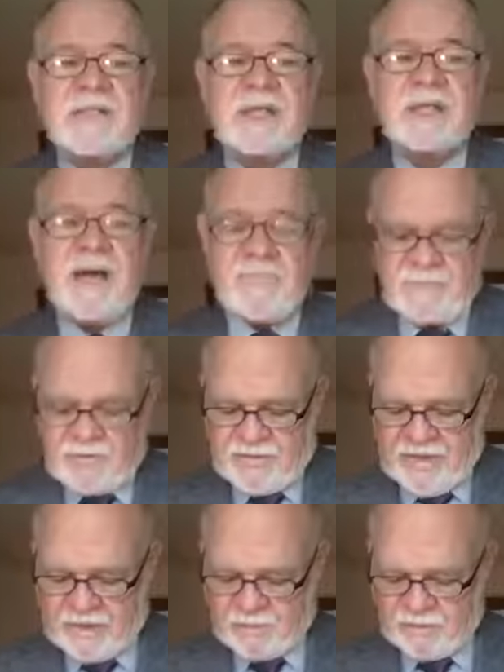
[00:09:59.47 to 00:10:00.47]
left
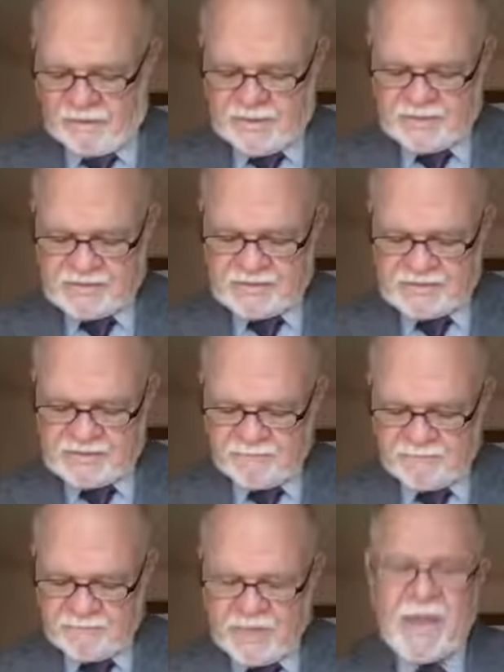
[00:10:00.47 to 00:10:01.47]
that place
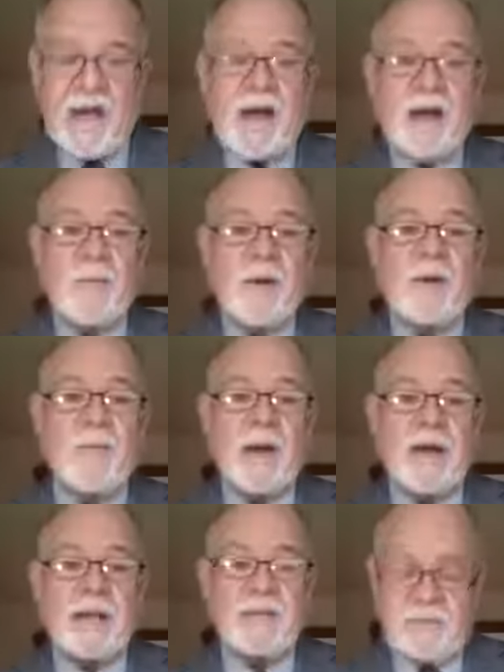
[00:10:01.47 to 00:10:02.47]
and went
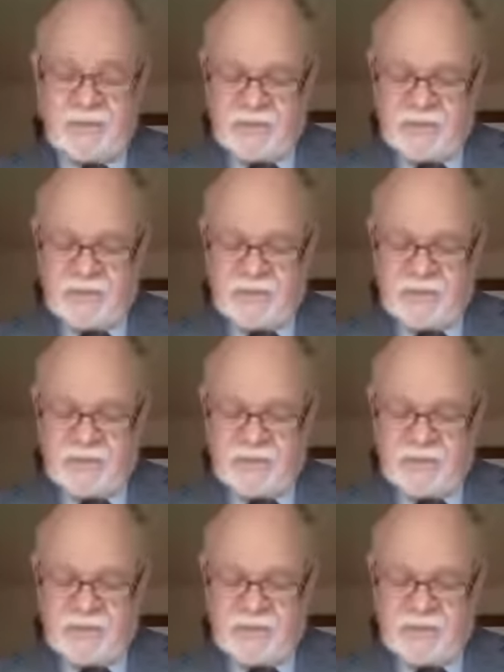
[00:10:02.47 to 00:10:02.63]
away to the